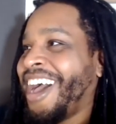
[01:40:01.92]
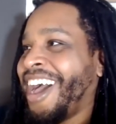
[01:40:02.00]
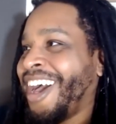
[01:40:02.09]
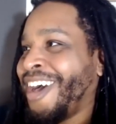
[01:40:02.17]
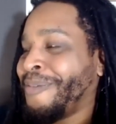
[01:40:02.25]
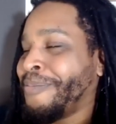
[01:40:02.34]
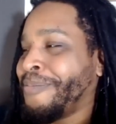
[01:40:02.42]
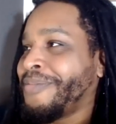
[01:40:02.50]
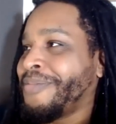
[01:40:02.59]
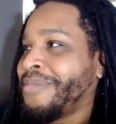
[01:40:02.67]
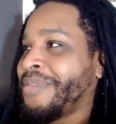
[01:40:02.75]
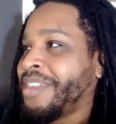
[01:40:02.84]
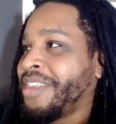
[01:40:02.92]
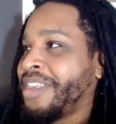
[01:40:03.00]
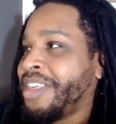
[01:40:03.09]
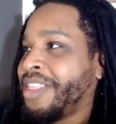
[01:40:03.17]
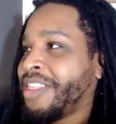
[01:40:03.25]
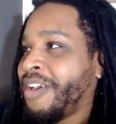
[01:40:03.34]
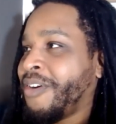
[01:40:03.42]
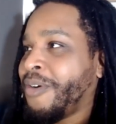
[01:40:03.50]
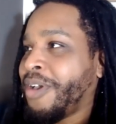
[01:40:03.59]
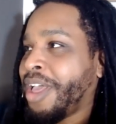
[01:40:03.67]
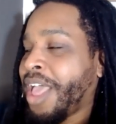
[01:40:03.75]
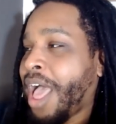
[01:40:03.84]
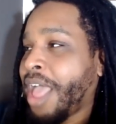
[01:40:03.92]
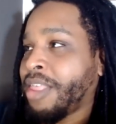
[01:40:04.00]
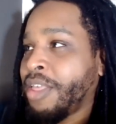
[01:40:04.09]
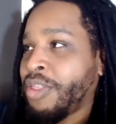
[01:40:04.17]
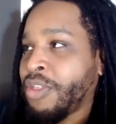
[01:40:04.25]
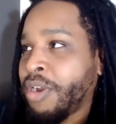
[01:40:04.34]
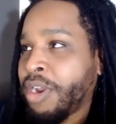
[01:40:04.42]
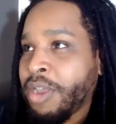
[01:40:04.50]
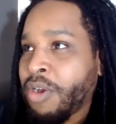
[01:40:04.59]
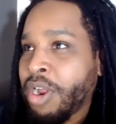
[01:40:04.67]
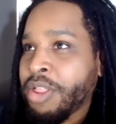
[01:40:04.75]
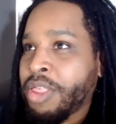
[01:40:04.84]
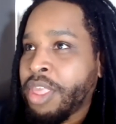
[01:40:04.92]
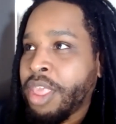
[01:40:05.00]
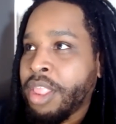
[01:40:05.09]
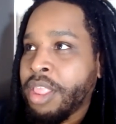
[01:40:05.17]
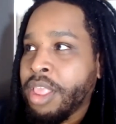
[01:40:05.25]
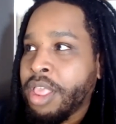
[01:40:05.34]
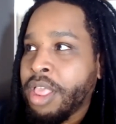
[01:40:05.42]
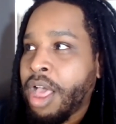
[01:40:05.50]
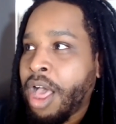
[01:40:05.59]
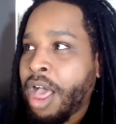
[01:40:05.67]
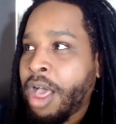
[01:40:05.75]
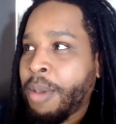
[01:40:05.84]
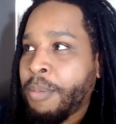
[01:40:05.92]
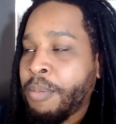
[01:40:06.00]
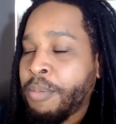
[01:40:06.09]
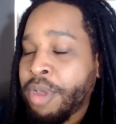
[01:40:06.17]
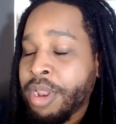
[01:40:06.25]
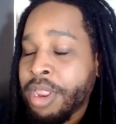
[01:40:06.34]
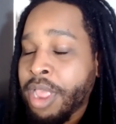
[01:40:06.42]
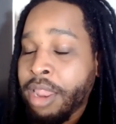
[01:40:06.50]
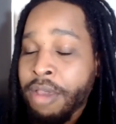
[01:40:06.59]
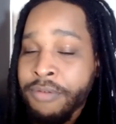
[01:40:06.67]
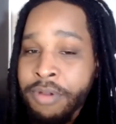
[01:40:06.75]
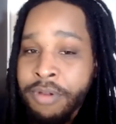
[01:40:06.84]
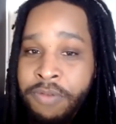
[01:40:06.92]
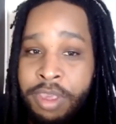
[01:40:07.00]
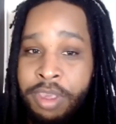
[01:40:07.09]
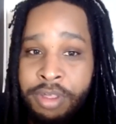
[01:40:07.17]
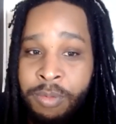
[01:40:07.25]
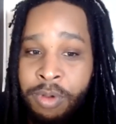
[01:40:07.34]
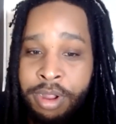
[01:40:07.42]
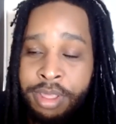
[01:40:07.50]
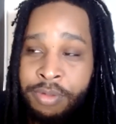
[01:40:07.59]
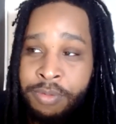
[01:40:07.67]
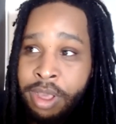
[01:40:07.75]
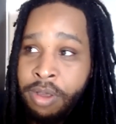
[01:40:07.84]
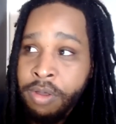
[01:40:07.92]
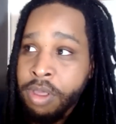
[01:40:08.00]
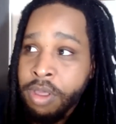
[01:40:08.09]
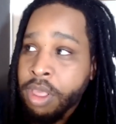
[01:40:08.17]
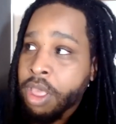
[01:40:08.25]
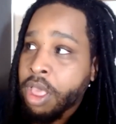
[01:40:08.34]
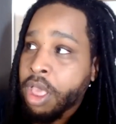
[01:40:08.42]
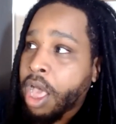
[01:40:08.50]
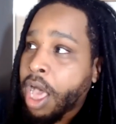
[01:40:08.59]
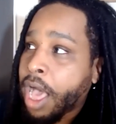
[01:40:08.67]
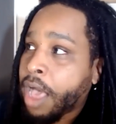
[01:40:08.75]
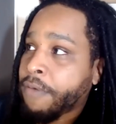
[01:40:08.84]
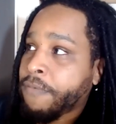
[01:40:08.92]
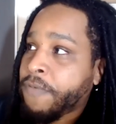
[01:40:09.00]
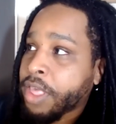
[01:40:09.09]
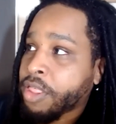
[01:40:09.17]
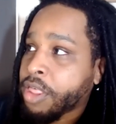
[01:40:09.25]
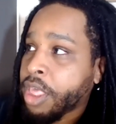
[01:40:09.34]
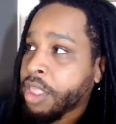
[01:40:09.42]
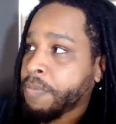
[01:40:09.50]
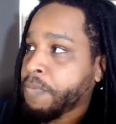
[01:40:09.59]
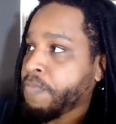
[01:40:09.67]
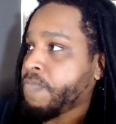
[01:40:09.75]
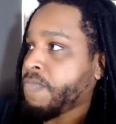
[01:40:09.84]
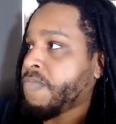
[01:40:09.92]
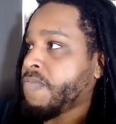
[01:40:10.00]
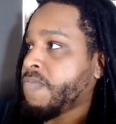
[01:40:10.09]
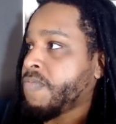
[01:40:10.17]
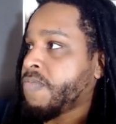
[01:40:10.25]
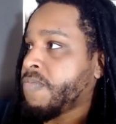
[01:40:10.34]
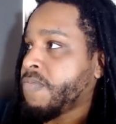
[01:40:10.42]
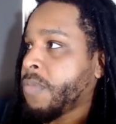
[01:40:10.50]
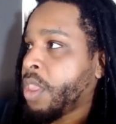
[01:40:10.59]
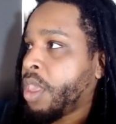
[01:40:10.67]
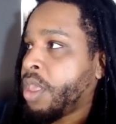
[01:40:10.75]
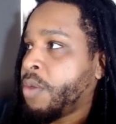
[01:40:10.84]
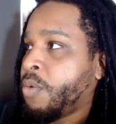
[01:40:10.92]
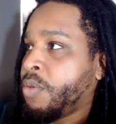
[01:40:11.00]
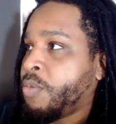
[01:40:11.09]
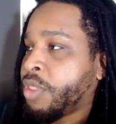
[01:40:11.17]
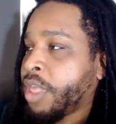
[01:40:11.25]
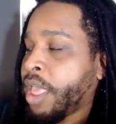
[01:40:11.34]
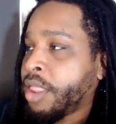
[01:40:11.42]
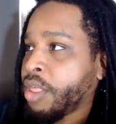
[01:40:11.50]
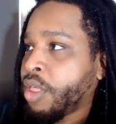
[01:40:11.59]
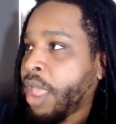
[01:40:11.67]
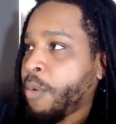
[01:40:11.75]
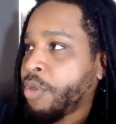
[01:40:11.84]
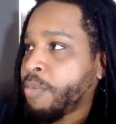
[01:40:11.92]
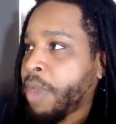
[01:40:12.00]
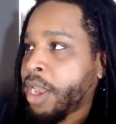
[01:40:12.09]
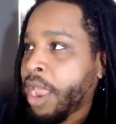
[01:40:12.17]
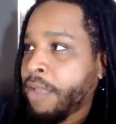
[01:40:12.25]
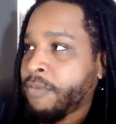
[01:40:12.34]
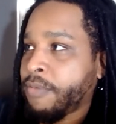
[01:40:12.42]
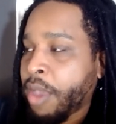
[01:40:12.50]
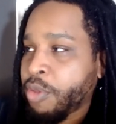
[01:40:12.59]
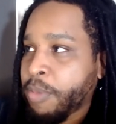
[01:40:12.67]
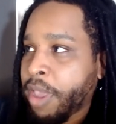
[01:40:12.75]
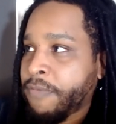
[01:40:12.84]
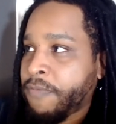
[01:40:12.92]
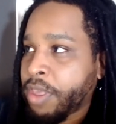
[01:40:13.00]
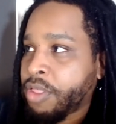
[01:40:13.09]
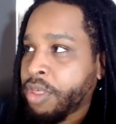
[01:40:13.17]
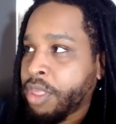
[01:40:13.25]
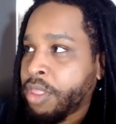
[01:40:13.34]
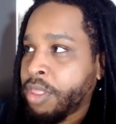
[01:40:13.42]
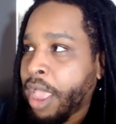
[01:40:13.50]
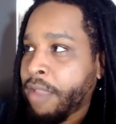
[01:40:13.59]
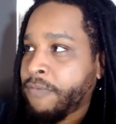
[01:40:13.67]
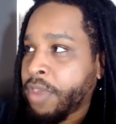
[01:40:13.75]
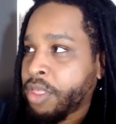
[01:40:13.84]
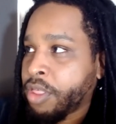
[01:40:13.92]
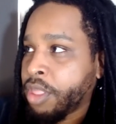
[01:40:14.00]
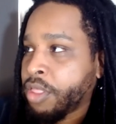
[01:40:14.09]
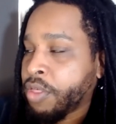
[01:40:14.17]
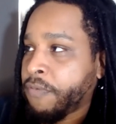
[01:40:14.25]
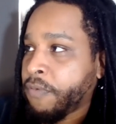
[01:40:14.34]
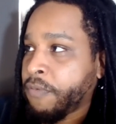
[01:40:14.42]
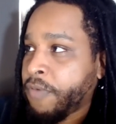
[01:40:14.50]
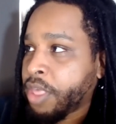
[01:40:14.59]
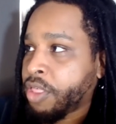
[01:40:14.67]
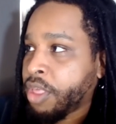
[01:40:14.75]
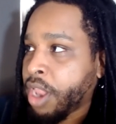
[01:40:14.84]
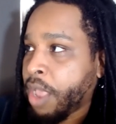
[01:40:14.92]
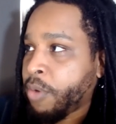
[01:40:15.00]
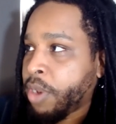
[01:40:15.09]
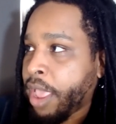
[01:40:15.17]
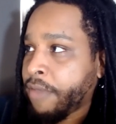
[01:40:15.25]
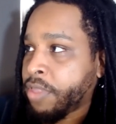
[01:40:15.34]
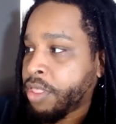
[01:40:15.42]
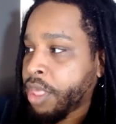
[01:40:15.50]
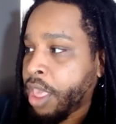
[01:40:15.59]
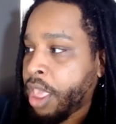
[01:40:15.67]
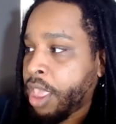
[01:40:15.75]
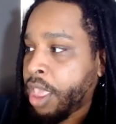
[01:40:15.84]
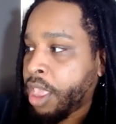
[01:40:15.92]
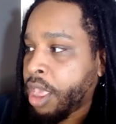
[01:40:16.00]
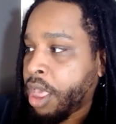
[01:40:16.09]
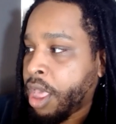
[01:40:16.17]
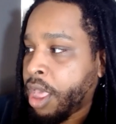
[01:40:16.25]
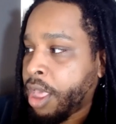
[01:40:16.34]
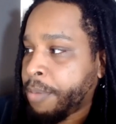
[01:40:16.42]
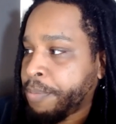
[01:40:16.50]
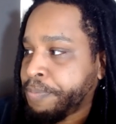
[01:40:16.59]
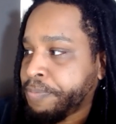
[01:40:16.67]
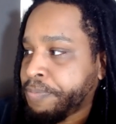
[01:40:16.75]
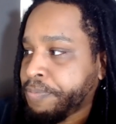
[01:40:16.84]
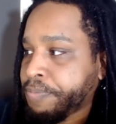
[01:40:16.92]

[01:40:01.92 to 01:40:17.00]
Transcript: Um, so uh, I'd say Zora Neale Hurston, um, but I love her fiction work as well. Uh, fiction was that so that was my non that was my fiction nonfiction. So for fiction, I would have to say um,